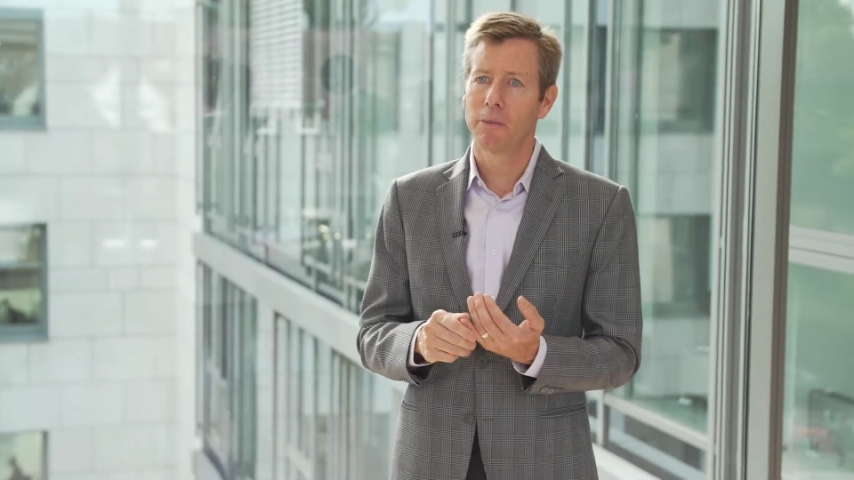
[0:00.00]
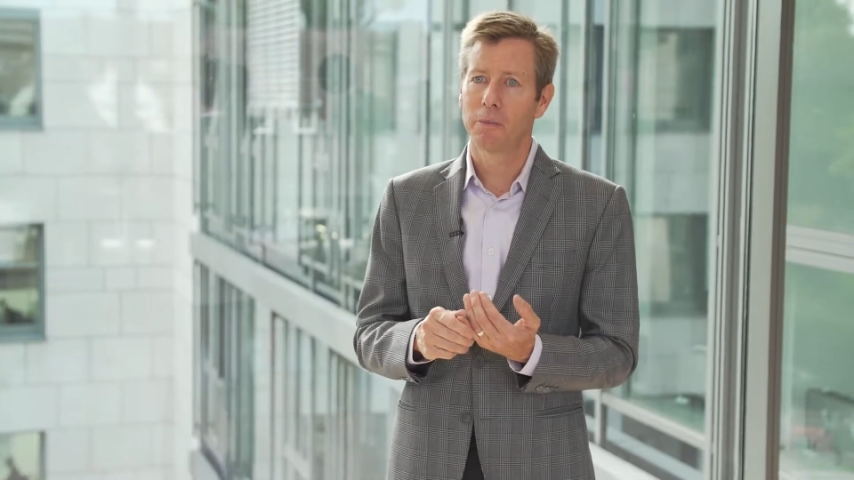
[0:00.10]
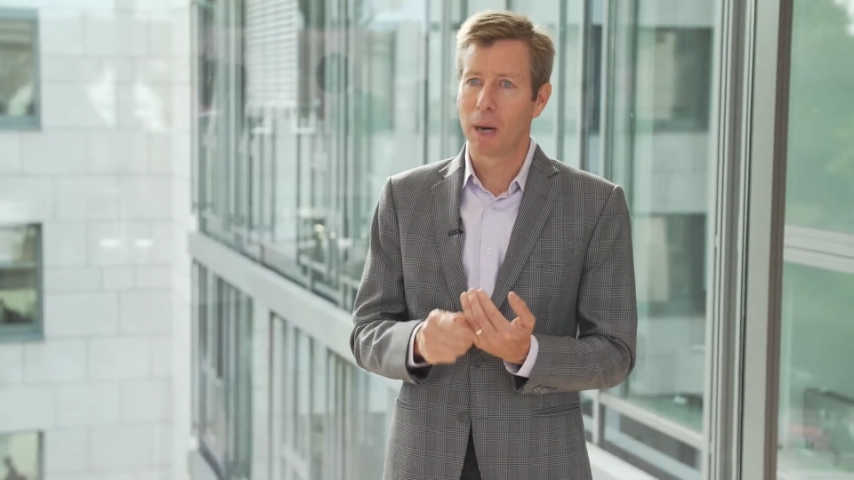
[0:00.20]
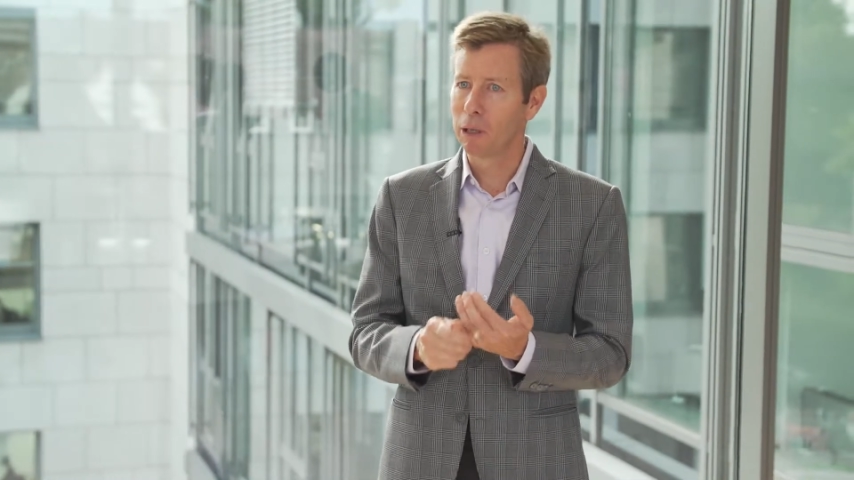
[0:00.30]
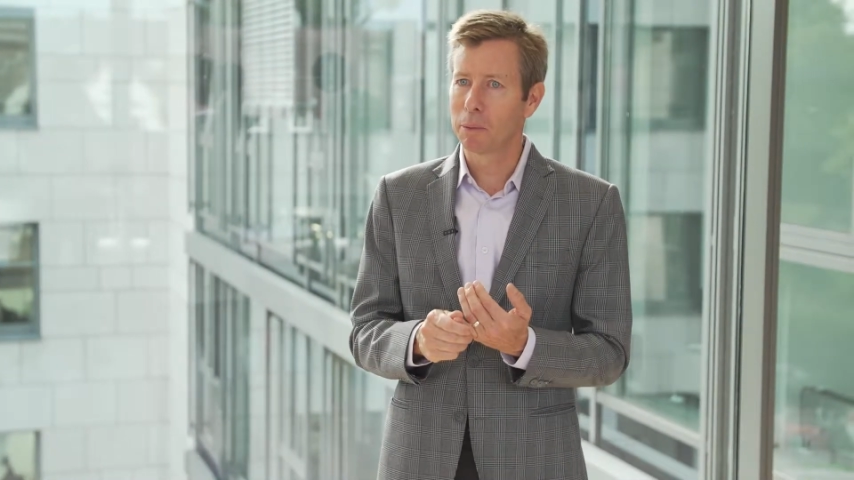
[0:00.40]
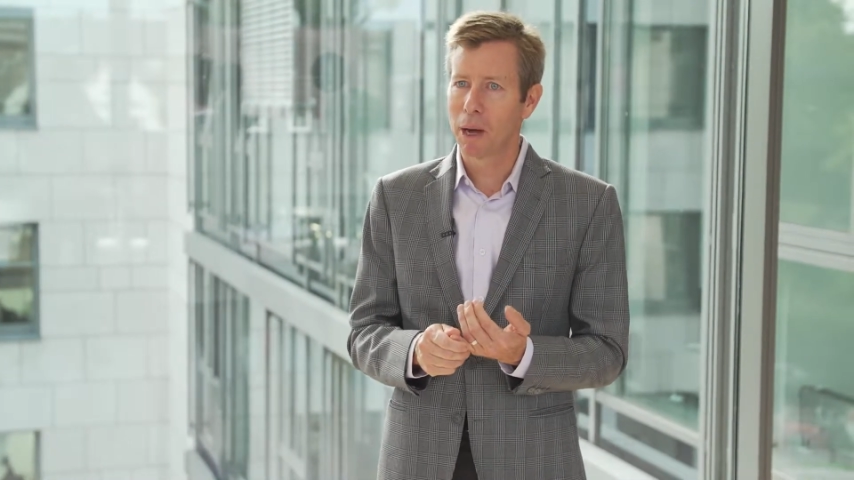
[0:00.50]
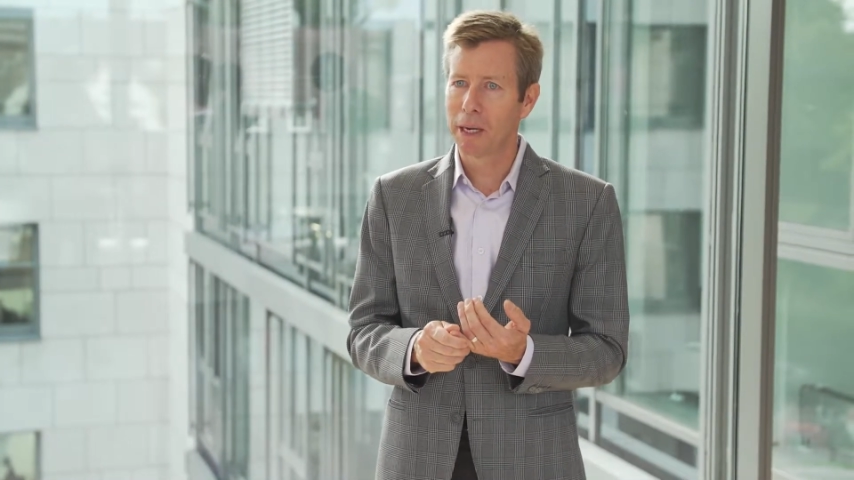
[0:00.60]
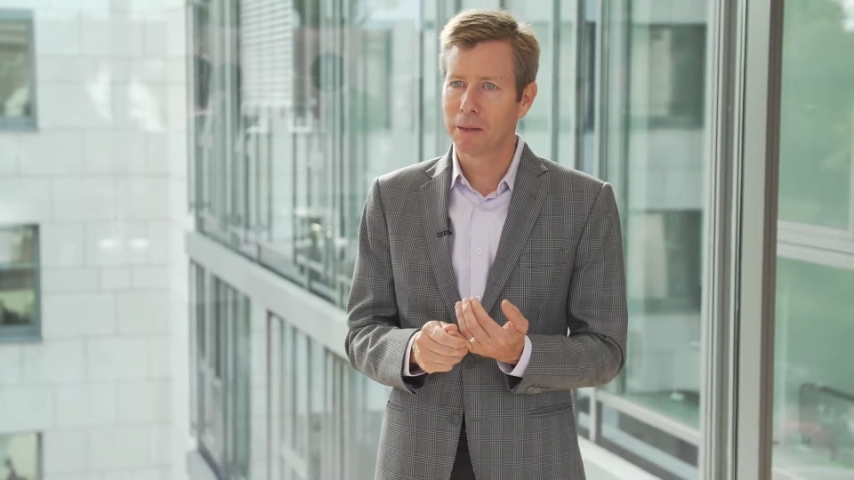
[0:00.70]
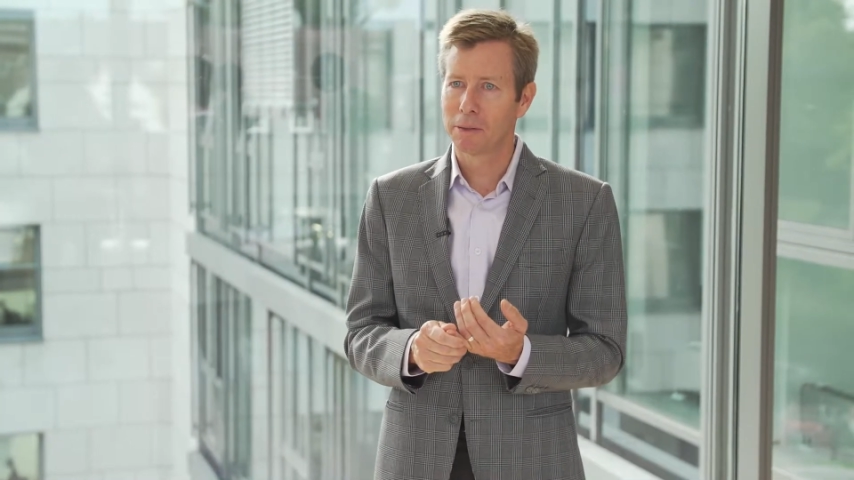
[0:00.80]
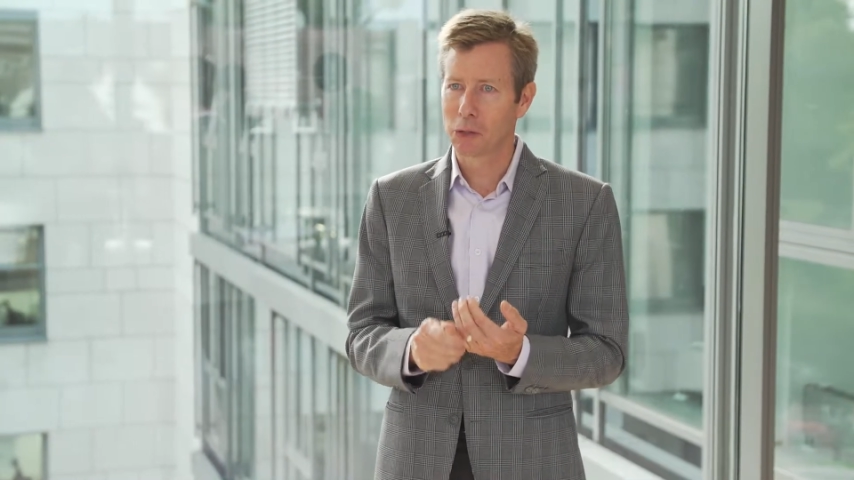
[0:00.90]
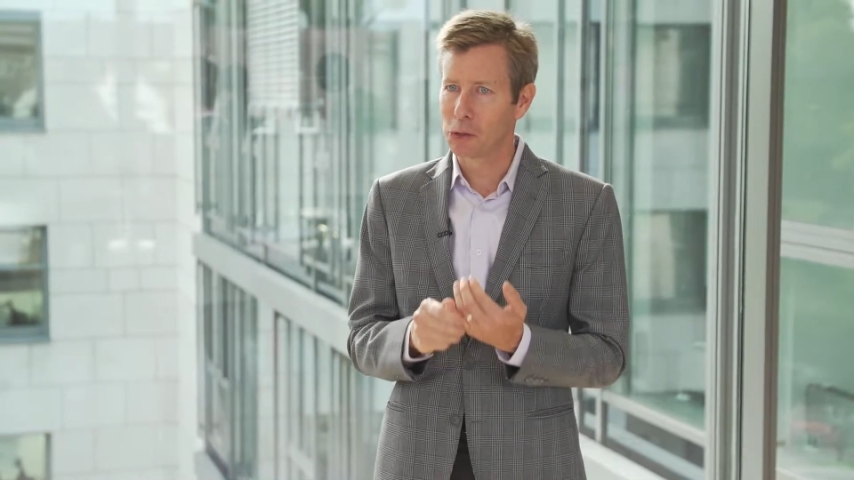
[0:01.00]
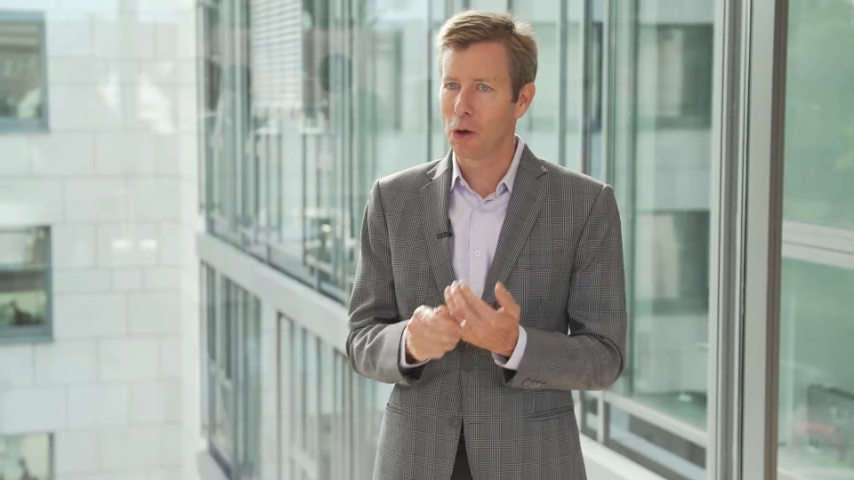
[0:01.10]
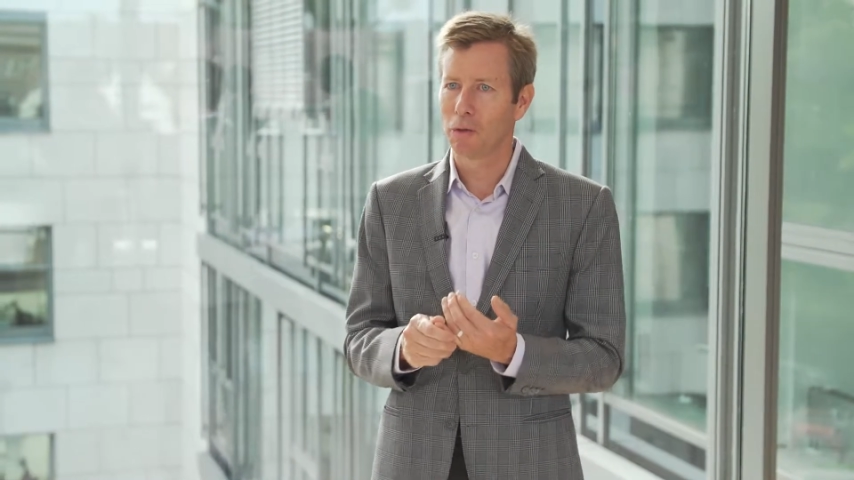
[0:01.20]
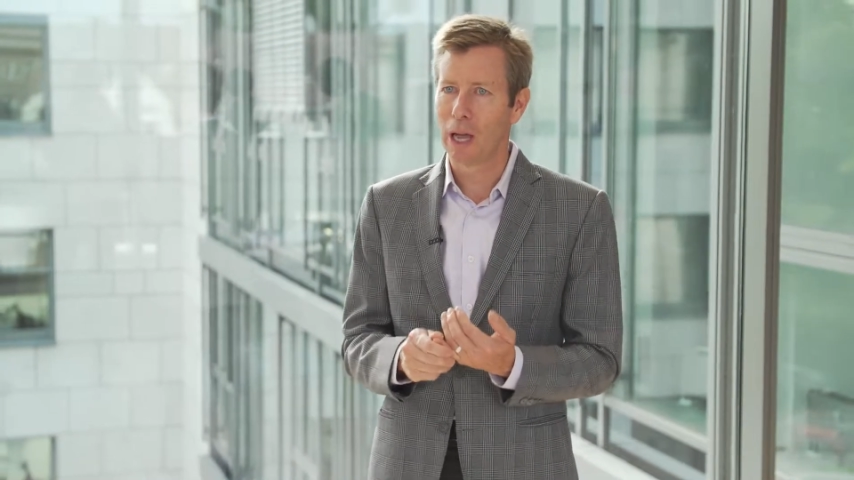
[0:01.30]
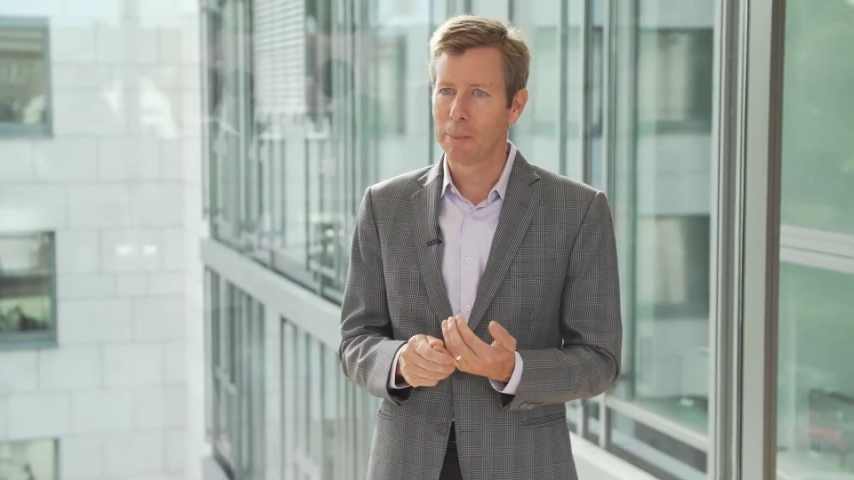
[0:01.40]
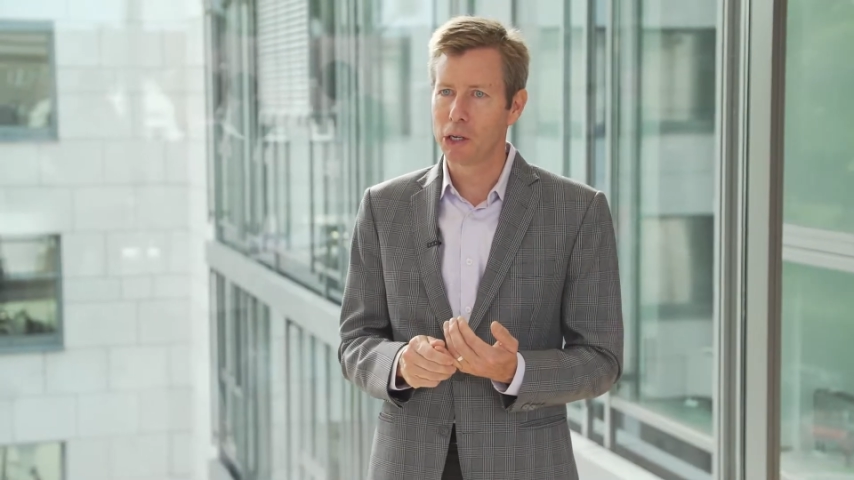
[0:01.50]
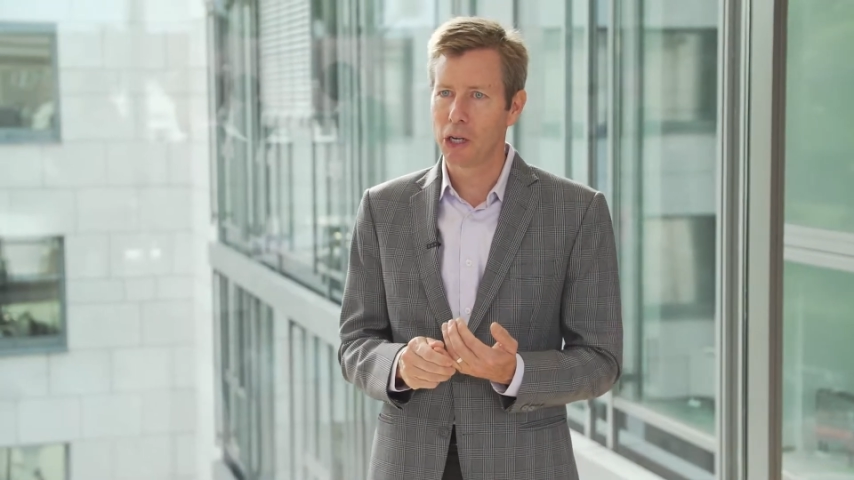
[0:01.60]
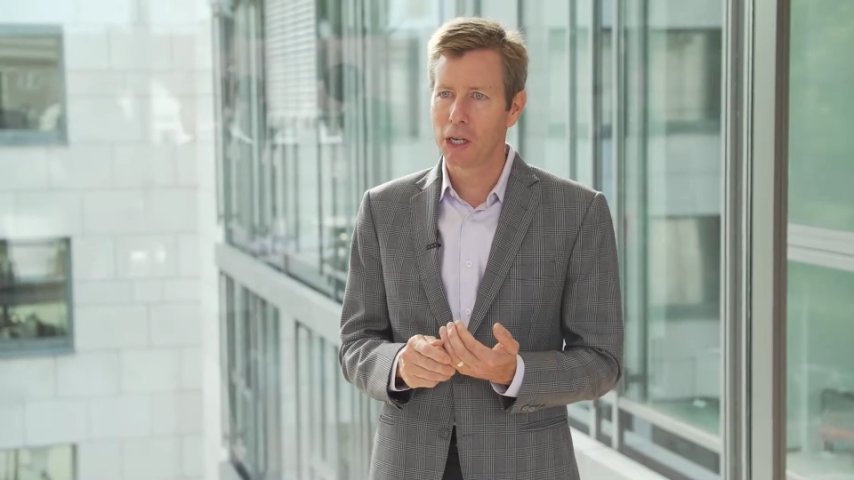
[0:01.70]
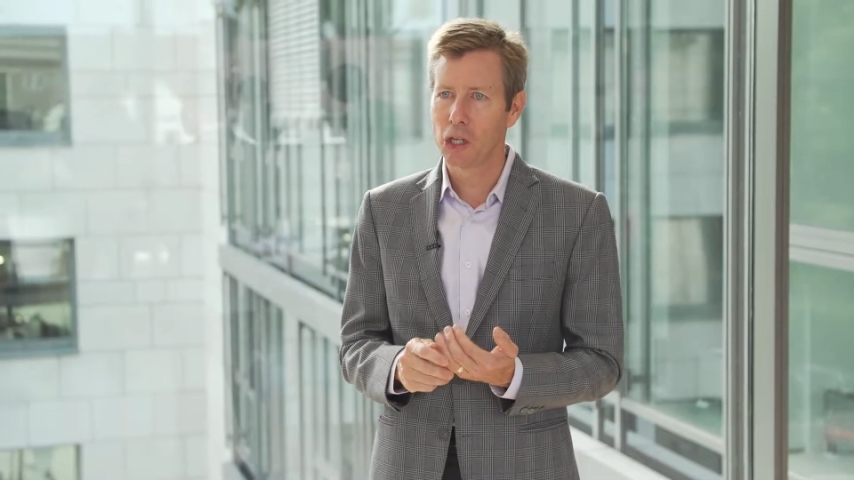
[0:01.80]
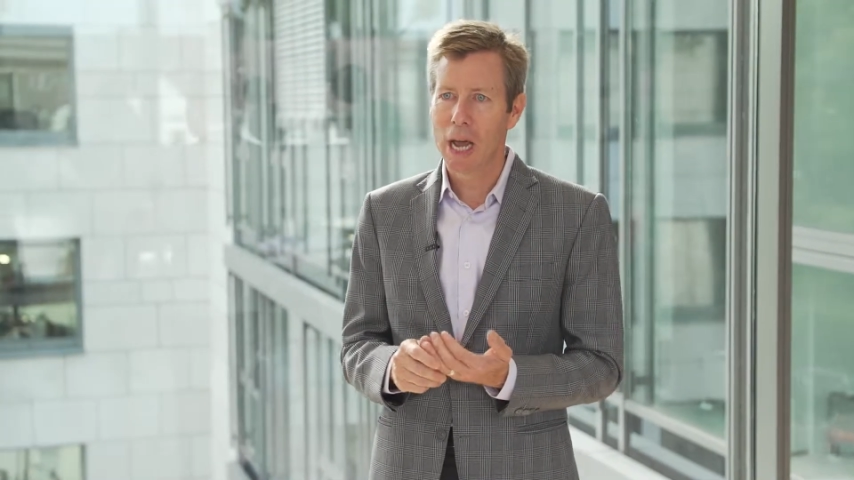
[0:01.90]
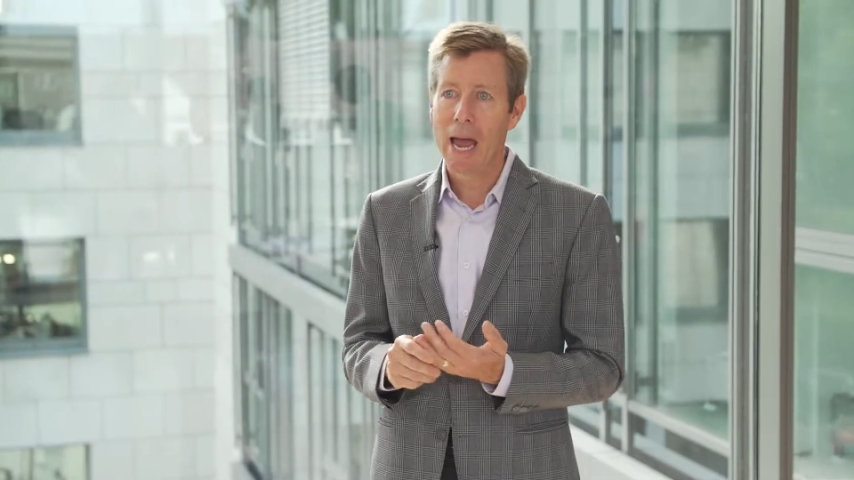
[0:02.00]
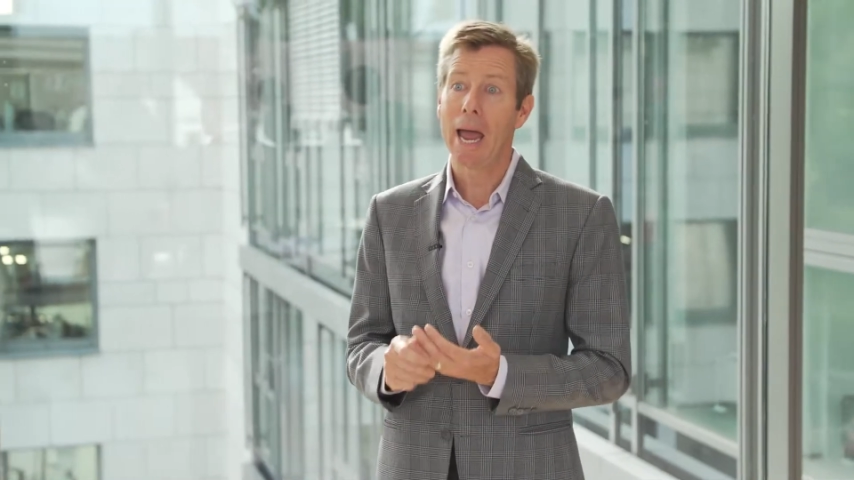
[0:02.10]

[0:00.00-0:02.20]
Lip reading: public money to solve climate change,